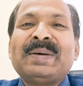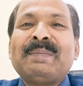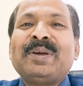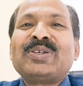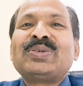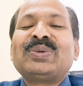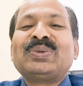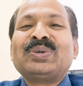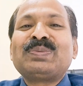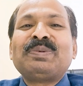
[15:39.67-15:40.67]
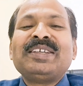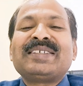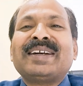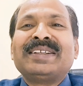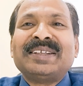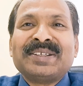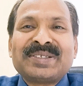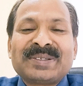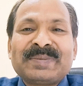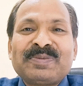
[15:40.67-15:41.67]
based on those present
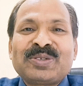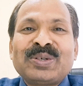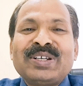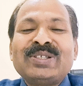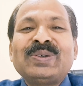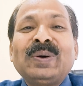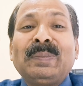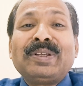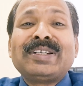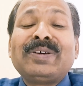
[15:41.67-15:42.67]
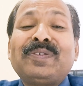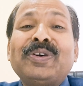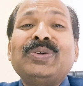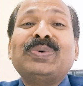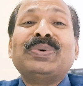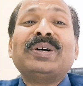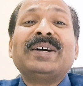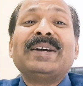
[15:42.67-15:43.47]
things. So it is not present for you.